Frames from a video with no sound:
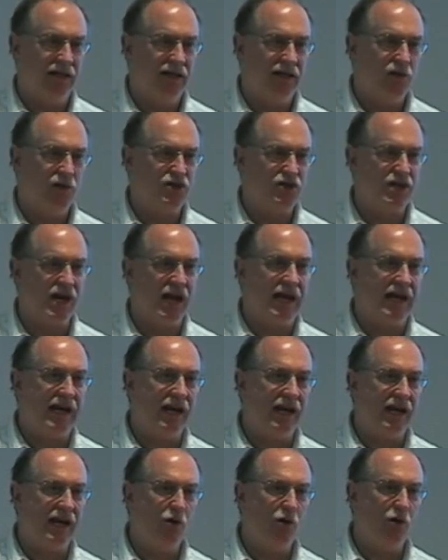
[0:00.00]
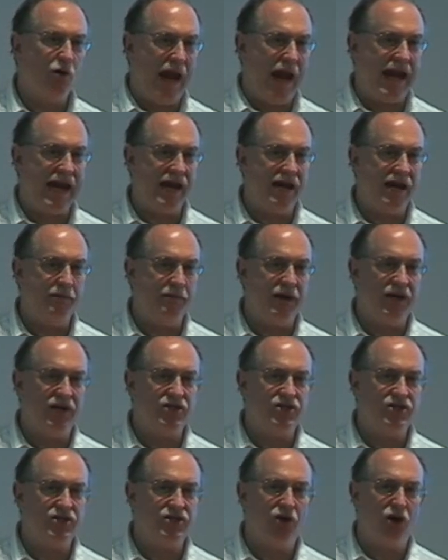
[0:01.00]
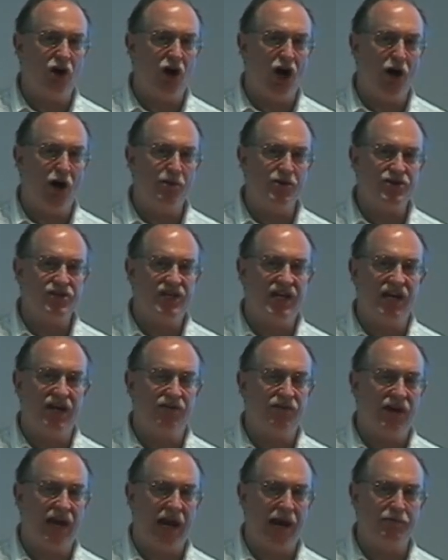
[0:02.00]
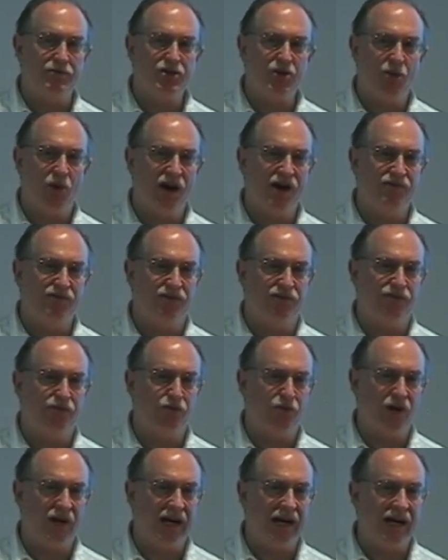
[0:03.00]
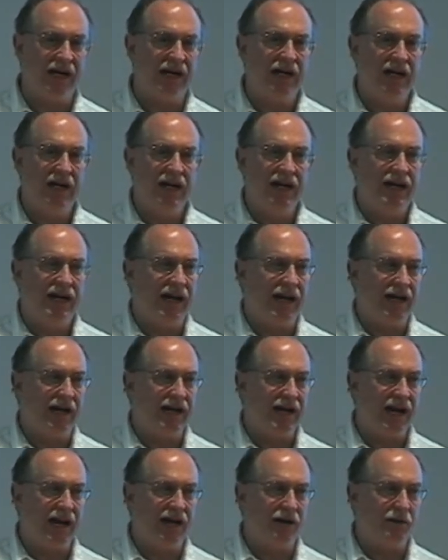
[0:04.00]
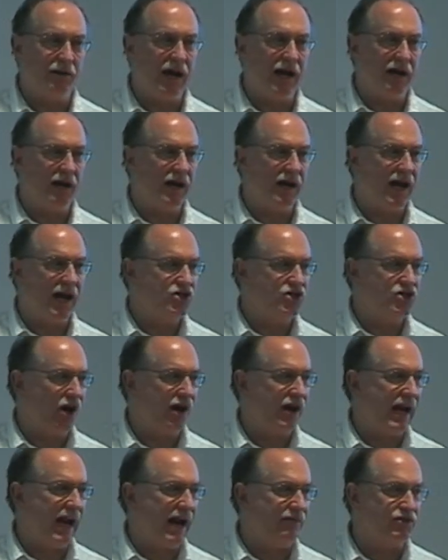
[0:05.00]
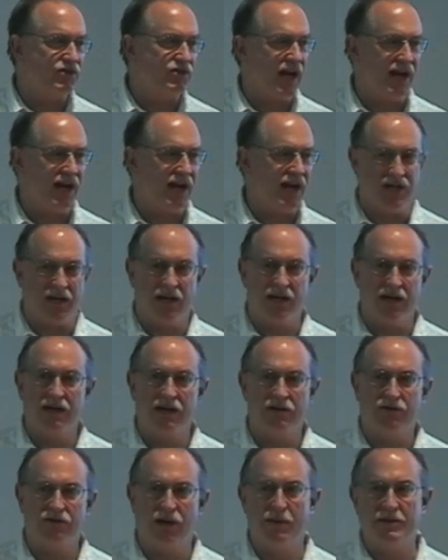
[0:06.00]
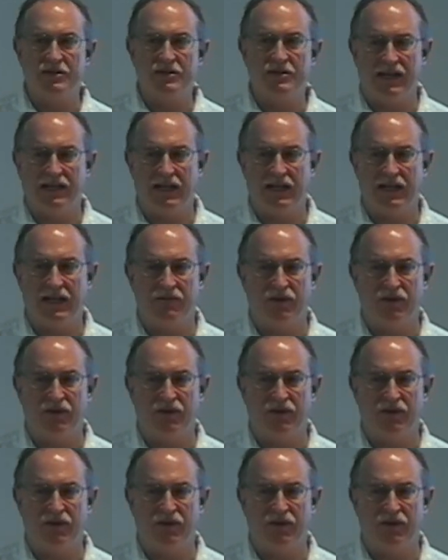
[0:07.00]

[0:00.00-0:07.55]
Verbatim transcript: which and, in a way it means you can almost give games away for free and, and, and, and target advertising from inside the,